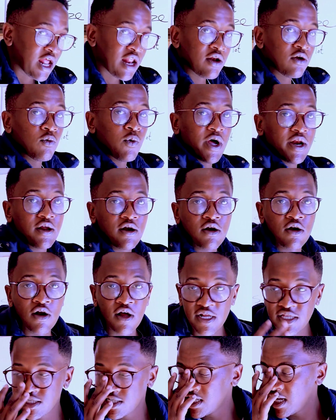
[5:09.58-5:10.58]
what a
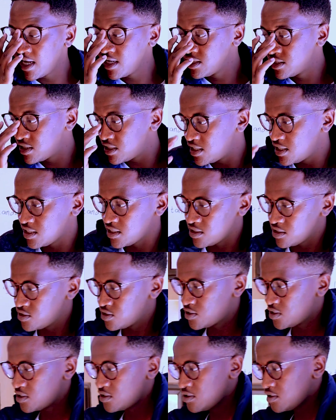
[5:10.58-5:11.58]
lot size
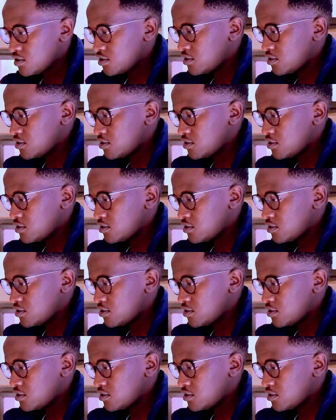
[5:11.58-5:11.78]
is,